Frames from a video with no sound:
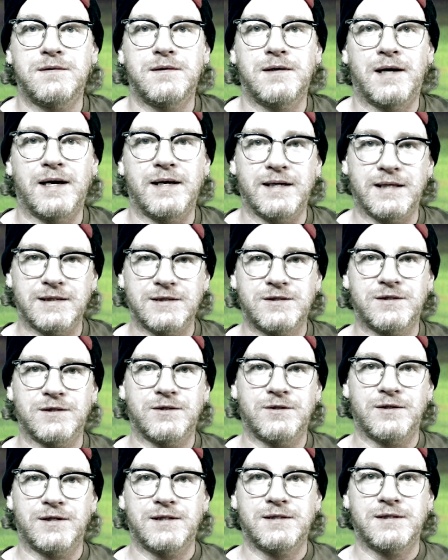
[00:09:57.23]
on
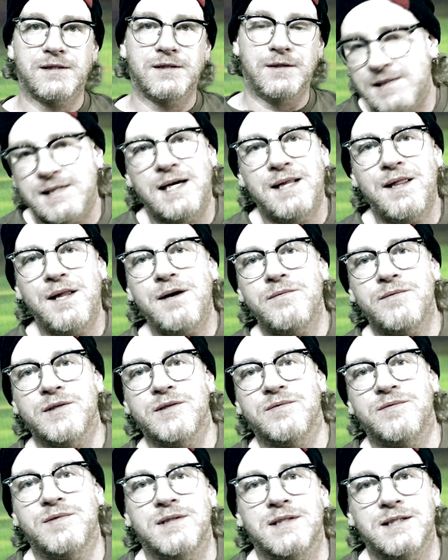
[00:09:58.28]
Instagrizz. I love you,
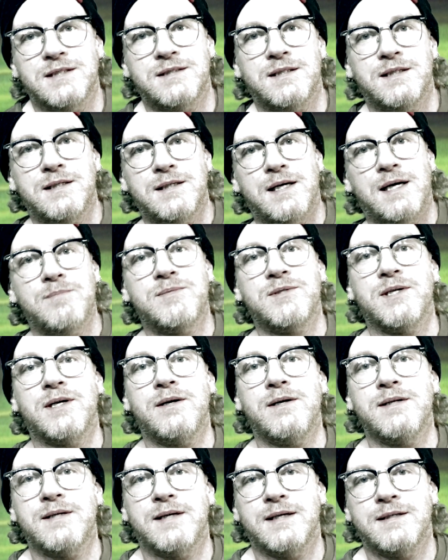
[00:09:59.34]
Felissa. I'm
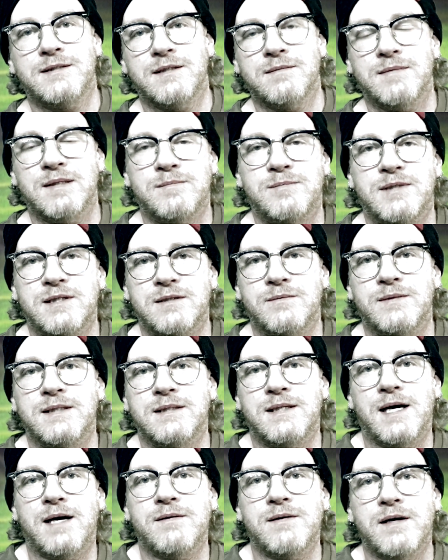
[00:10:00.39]
sorry that I said my brother went
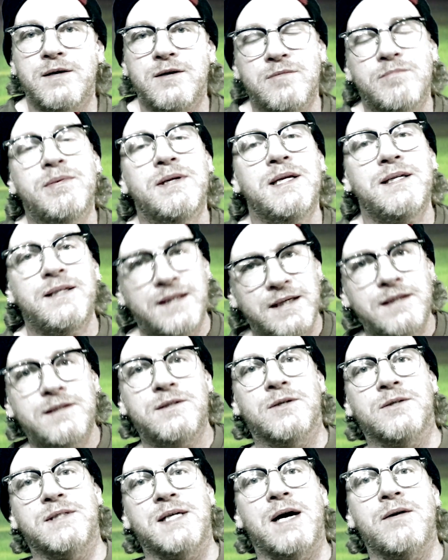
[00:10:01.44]
down on you, but he did
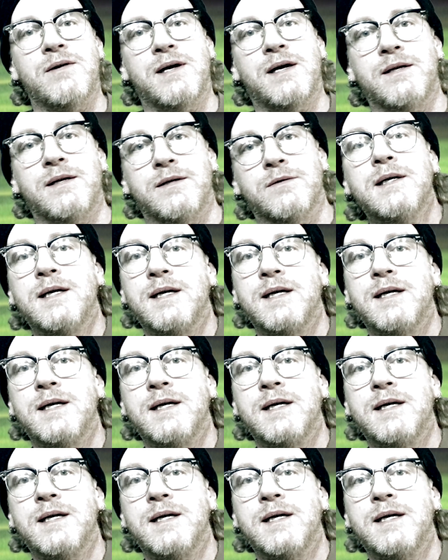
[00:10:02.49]
go down you.